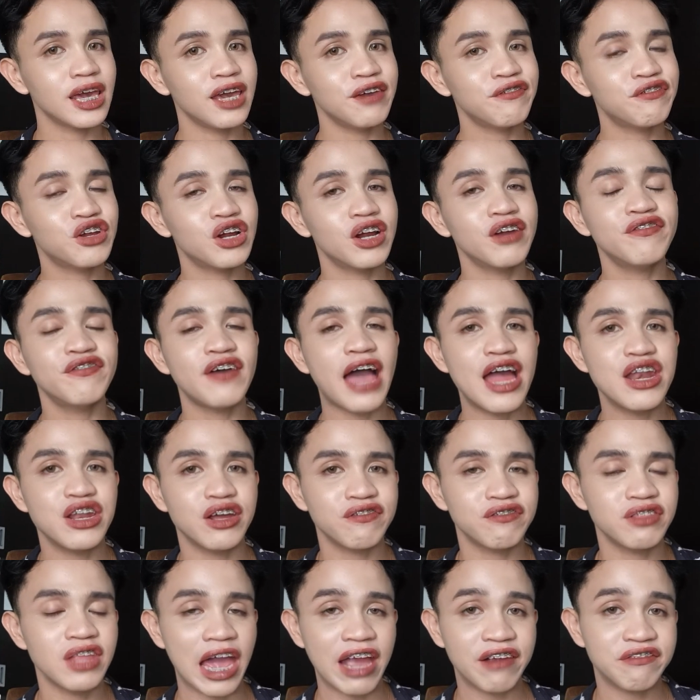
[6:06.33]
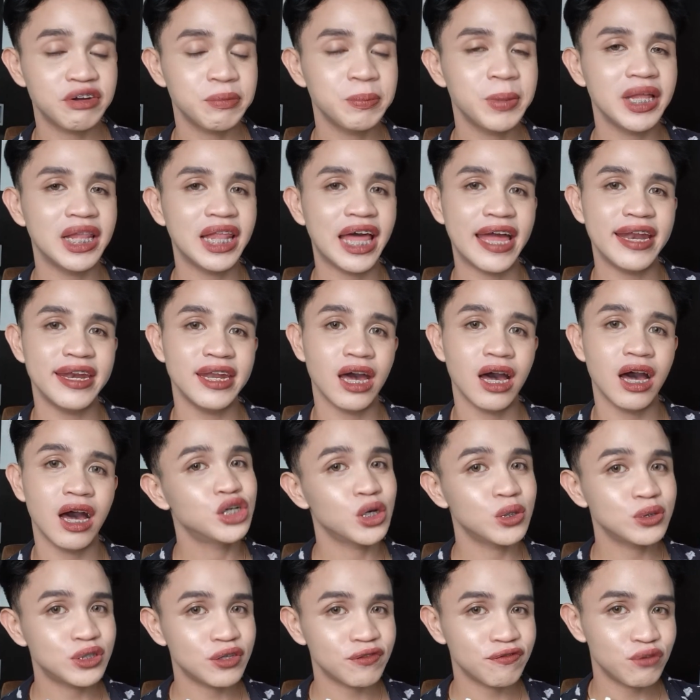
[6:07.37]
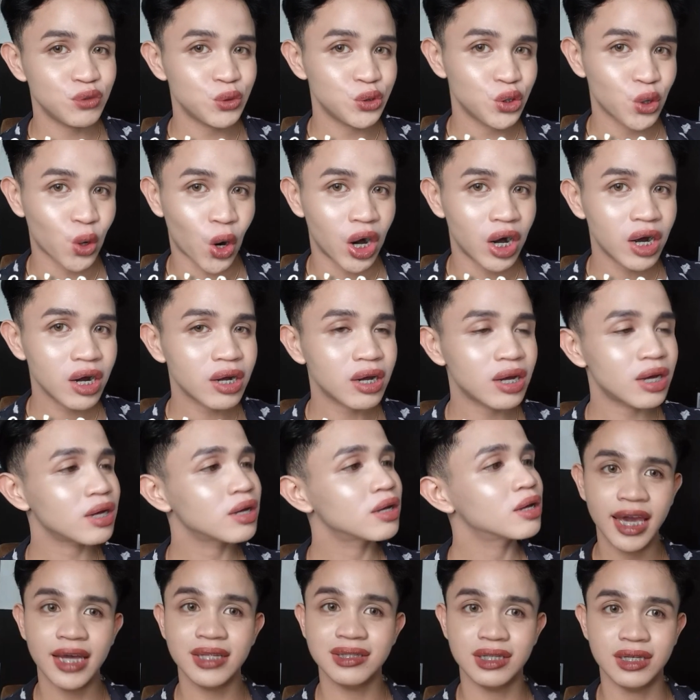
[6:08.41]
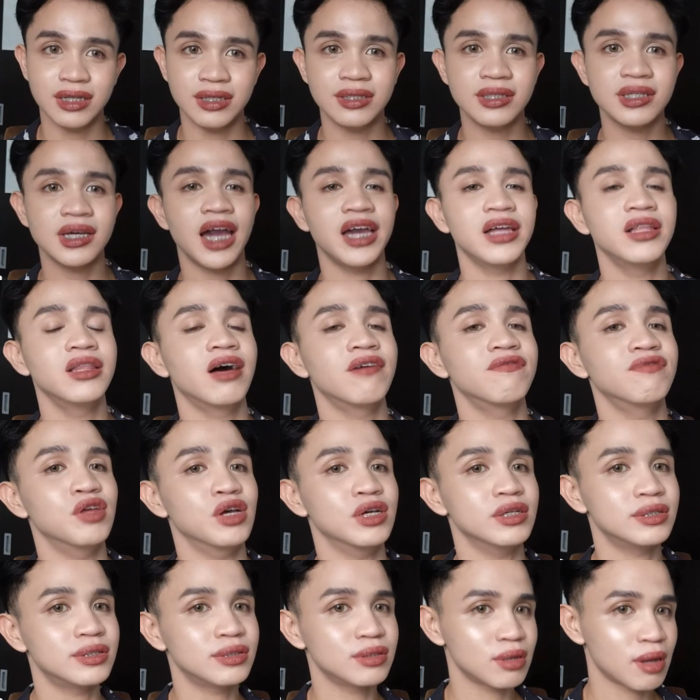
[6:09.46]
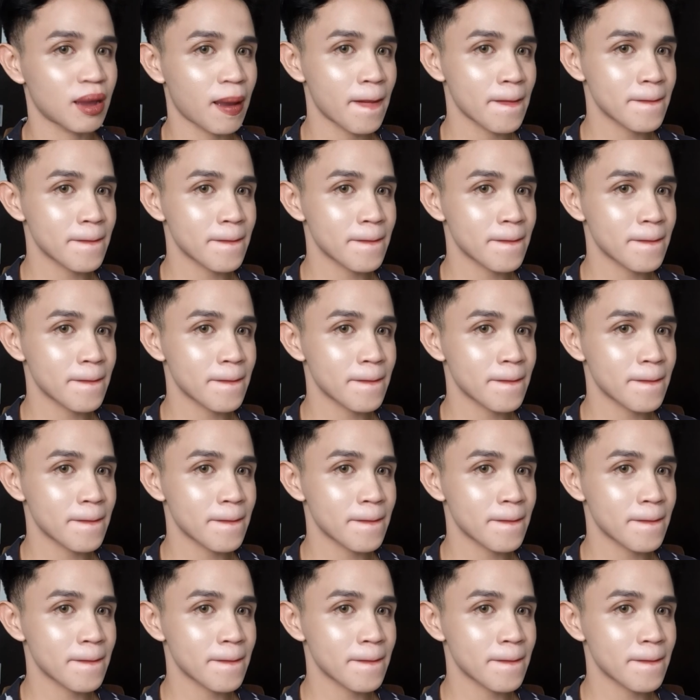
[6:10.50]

If you're a fan of the Ever Bilena Toast of New York, get this. I love this.